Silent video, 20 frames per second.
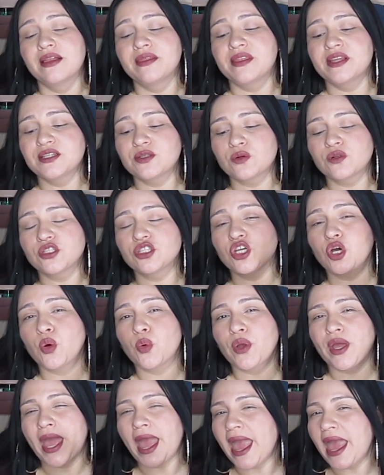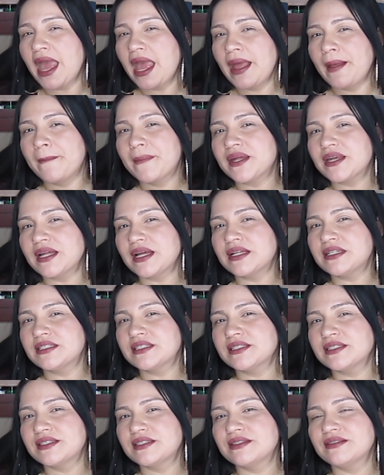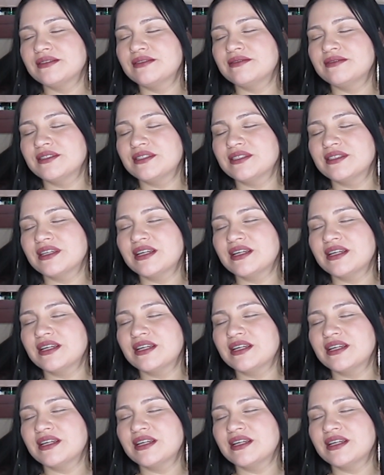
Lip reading: this one's okay, but it's